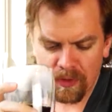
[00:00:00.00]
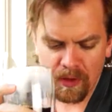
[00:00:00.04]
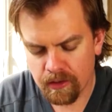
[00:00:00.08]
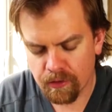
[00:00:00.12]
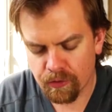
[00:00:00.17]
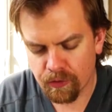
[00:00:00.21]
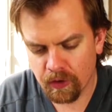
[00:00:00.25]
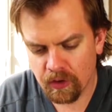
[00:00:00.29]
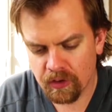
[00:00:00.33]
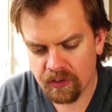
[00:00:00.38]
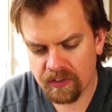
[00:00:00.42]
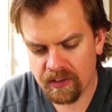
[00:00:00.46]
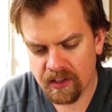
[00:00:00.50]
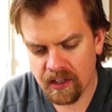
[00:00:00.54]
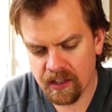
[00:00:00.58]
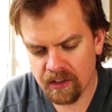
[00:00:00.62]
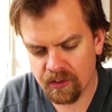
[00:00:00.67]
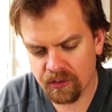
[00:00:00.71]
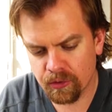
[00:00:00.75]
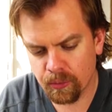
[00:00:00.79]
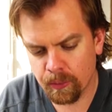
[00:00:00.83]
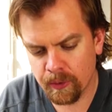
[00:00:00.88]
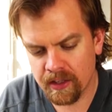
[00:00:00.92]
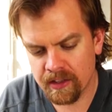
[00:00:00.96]
The first
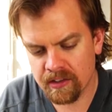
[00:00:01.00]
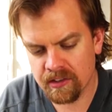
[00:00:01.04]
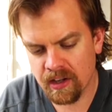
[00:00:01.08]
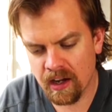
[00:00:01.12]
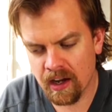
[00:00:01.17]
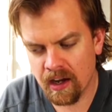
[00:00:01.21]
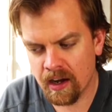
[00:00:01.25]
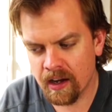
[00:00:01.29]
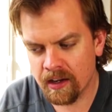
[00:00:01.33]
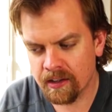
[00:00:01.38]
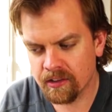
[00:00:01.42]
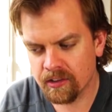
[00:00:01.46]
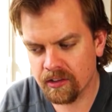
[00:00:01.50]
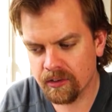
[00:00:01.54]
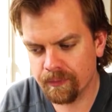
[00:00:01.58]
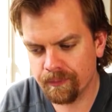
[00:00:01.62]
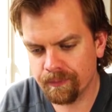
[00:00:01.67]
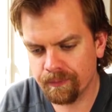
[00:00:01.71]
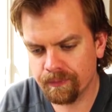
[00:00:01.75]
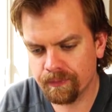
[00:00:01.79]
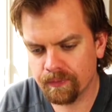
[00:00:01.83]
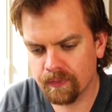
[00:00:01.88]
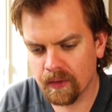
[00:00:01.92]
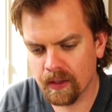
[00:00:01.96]
taste when it's hot,
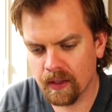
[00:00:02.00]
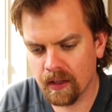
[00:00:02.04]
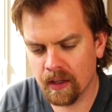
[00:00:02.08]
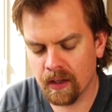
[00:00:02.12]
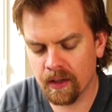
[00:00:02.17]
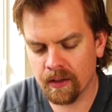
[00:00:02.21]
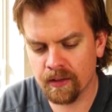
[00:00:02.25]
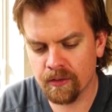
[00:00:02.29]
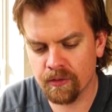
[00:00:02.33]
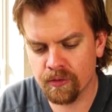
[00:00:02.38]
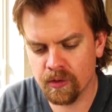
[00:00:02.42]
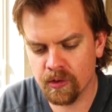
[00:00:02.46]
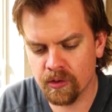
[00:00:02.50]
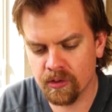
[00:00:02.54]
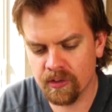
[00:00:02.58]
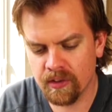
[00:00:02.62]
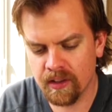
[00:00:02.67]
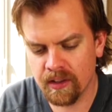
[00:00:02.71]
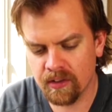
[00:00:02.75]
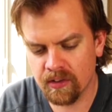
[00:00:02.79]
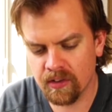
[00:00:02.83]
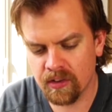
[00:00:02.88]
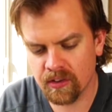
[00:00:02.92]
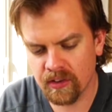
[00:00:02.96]
the
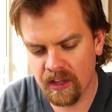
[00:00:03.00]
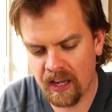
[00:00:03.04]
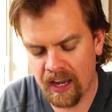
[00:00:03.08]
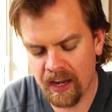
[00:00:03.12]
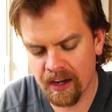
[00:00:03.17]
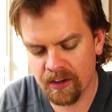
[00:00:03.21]
first taste is